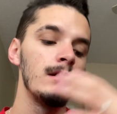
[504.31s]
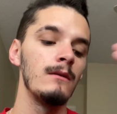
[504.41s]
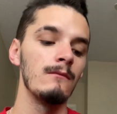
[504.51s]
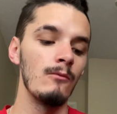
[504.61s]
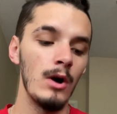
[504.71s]

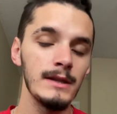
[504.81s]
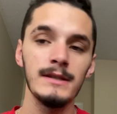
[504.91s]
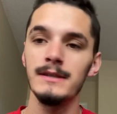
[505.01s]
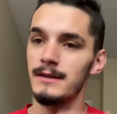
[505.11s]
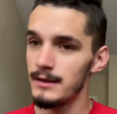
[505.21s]

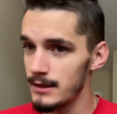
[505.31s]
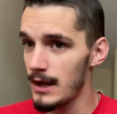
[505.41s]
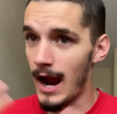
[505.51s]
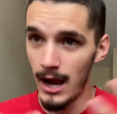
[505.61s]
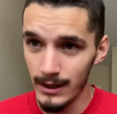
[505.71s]
Once
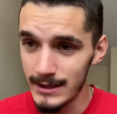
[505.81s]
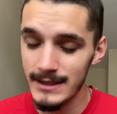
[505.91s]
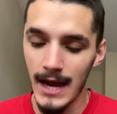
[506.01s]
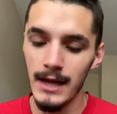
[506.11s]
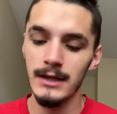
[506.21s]
the Allen
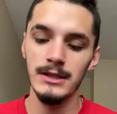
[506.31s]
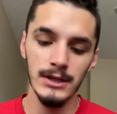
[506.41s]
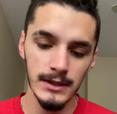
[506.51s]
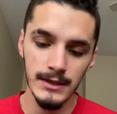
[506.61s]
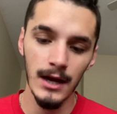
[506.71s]
status
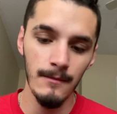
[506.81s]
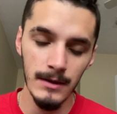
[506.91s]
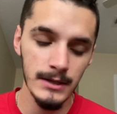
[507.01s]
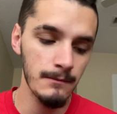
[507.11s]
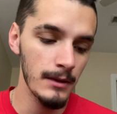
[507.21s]
does come
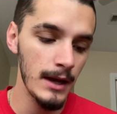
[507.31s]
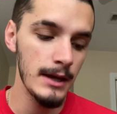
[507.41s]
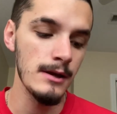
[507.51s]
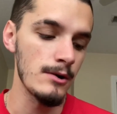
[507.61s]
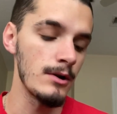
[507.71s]
into play
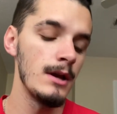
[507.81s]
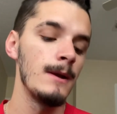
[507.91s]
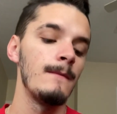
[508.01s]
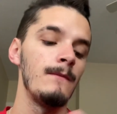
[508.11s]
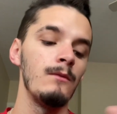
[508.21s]
here,
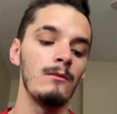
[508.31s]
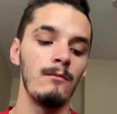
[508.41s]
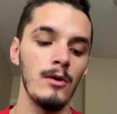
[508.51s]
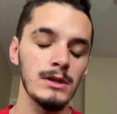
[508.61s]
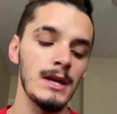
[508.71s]
we will
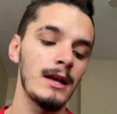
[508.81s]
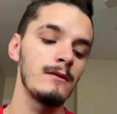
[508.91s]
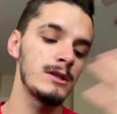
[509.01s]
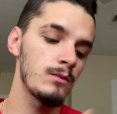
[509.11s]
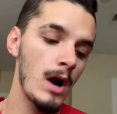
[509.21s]
most
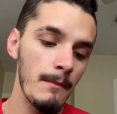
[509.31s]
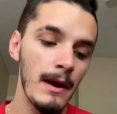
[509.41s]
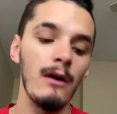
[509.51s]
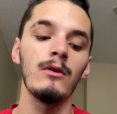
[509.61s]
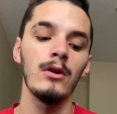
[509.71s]
likely swap
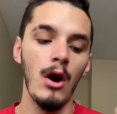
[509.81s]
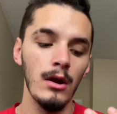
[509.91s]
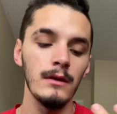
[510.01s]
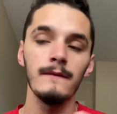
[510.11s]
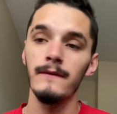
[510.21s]
out
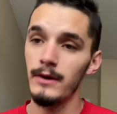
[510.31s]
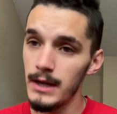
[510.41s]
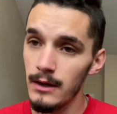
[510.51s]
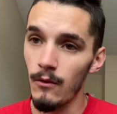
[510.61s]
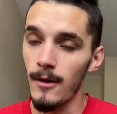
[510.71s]
Garland for
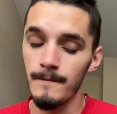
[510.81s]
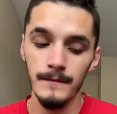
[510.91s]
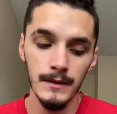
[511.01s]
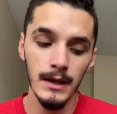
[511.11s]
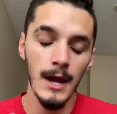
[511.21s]
Ingram,
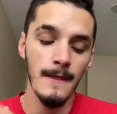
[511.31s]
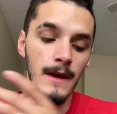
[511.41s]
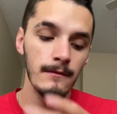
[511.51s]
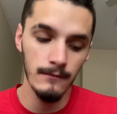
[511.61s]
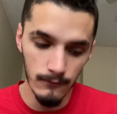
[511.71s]
and
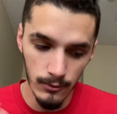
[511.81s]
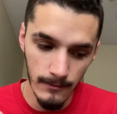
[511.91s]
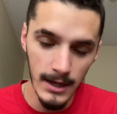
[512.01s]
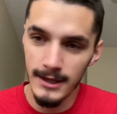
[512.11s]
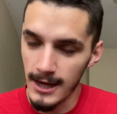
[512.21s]
then we'll
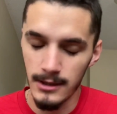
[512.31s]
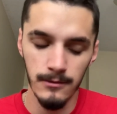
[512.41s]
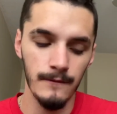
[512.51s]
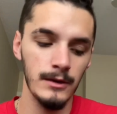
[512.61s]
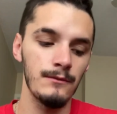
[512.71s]
make that the
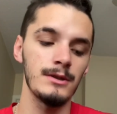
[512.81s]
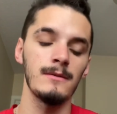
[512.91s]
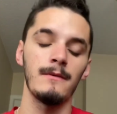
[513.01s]
perfect 3-slip.